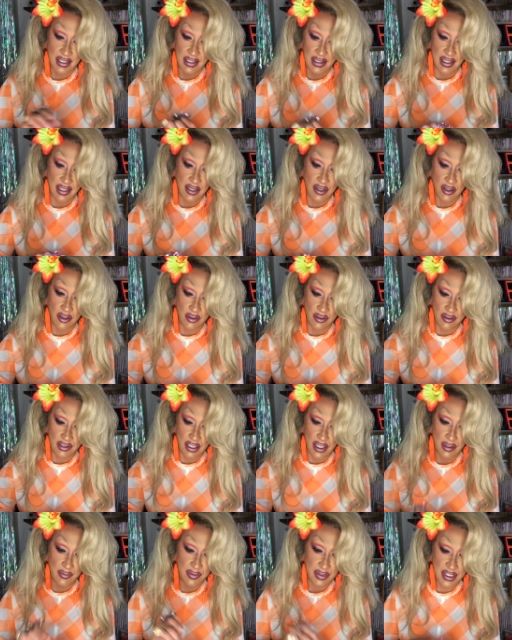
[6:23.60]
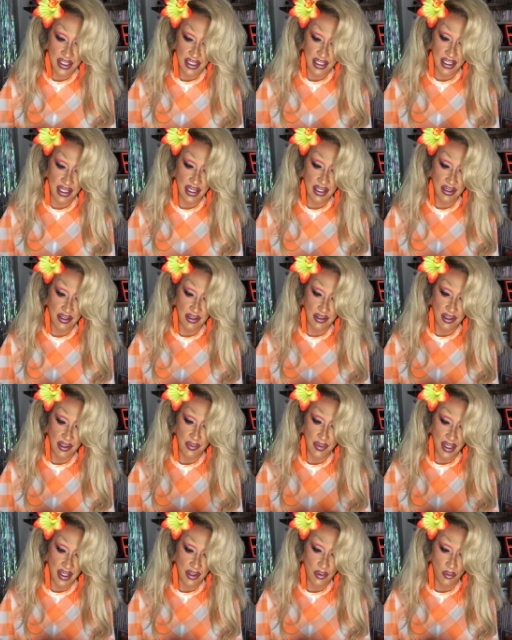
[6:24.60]
they all come together and
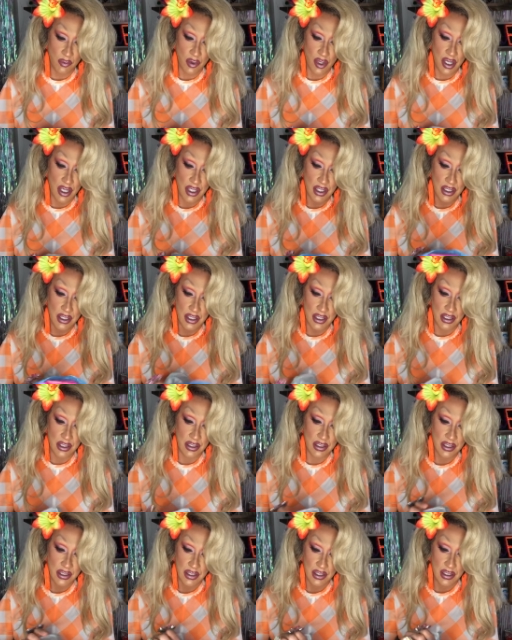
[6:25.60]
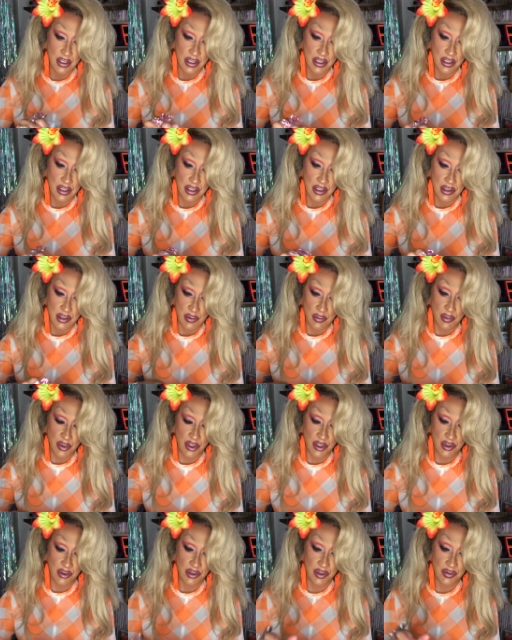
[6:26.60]
make one
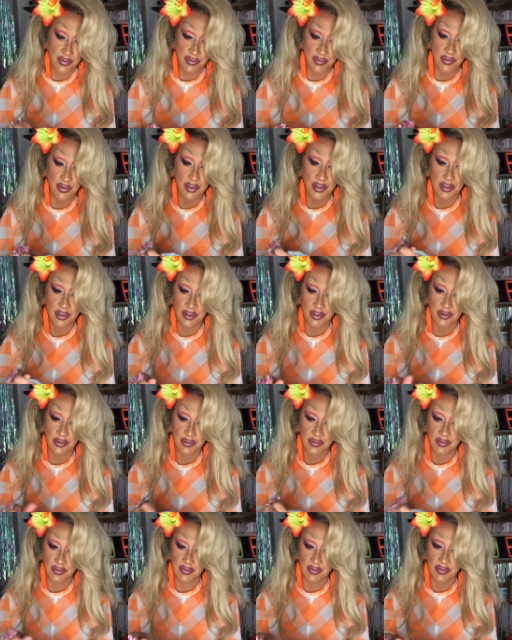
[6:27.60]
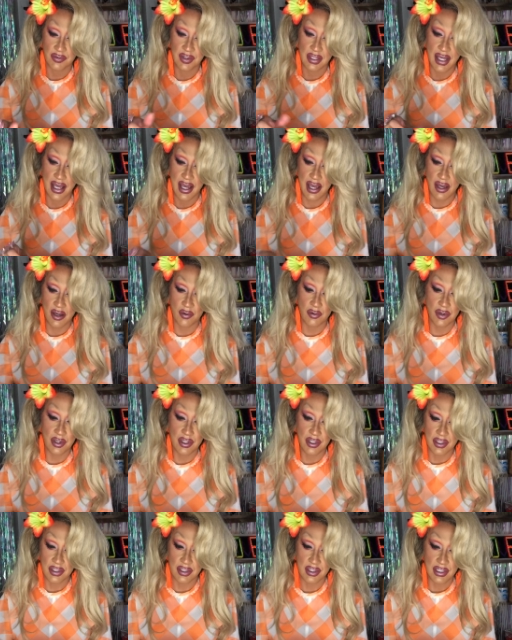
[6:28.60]
beautiful flower.
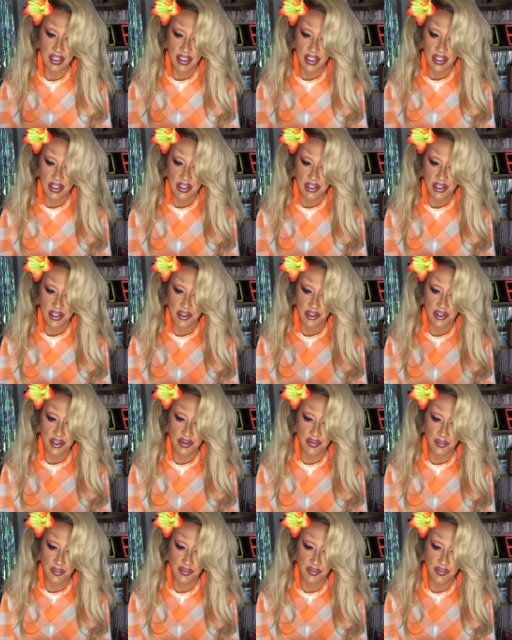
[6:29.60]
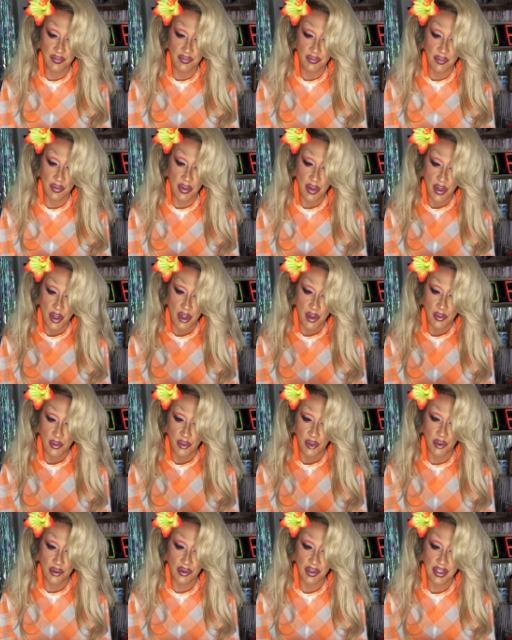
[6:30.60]
So you just
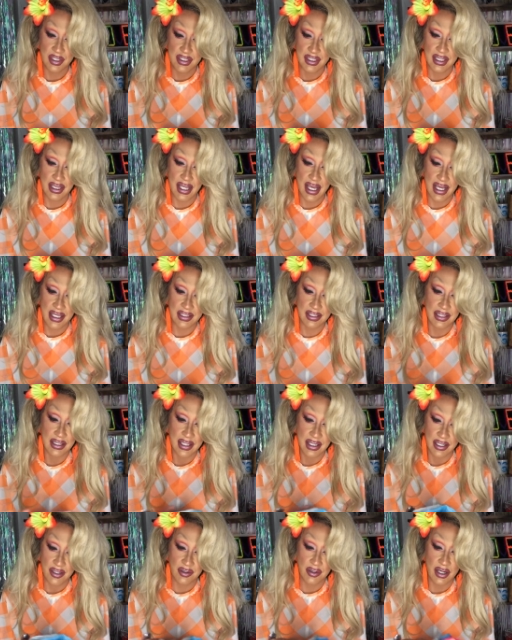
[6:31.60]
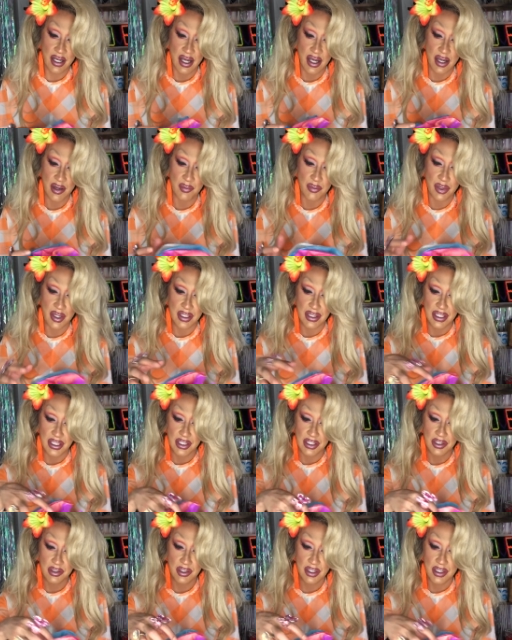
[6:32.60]
pull this last layer up, and then
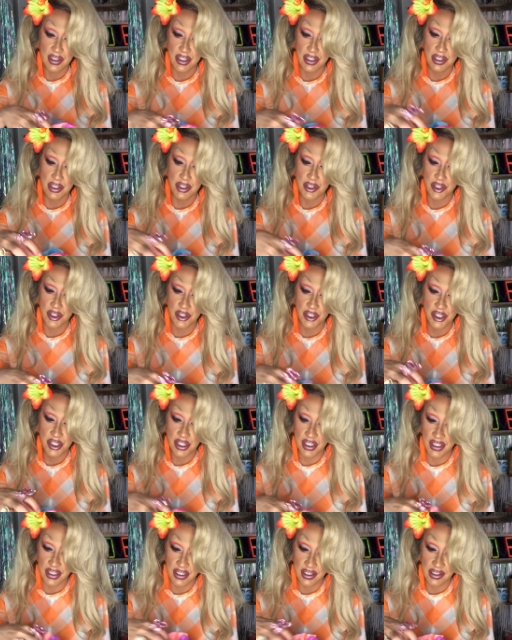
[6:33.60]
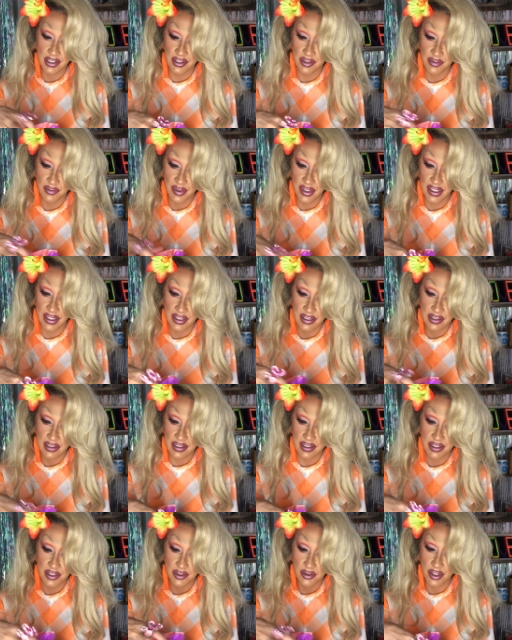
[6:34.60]
you can zhuzh it a little bit,
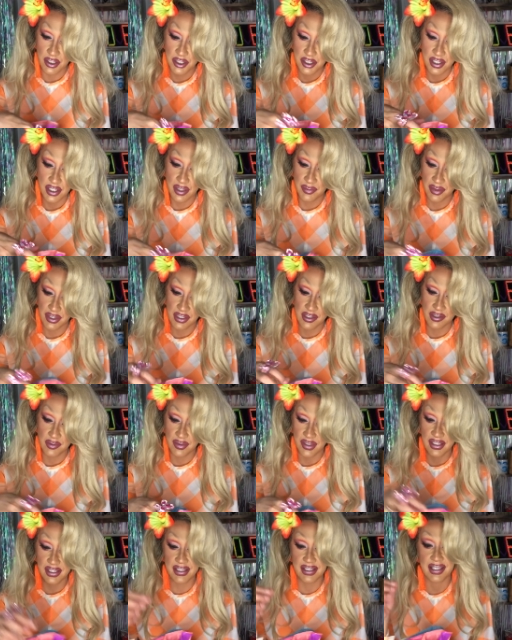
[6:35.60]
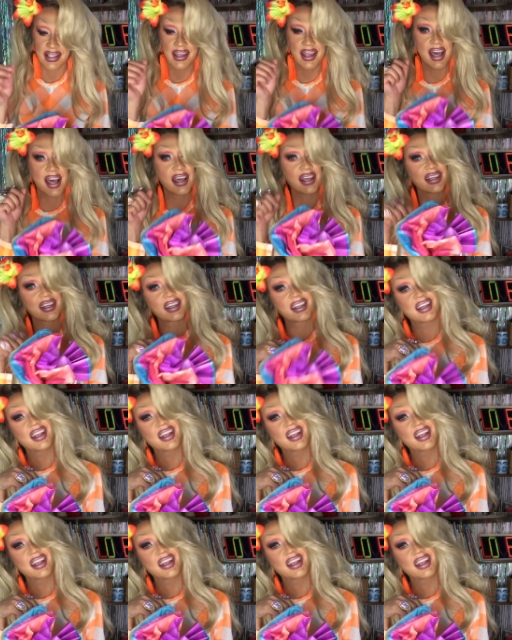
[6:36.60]
scrunch it up a little bit. See that?